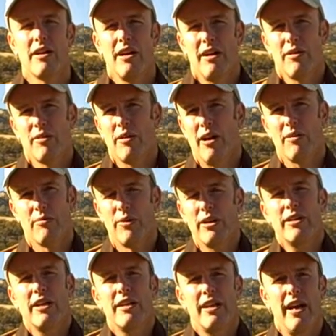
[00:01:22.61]
a
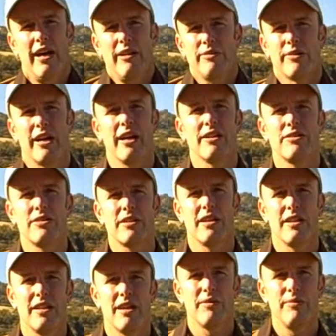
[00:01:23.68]
working cattle ranch,
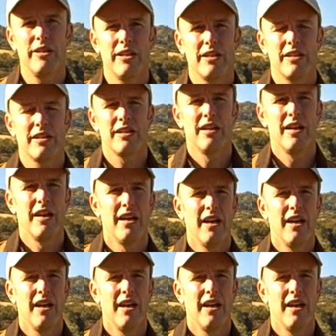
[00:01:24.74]
and that we can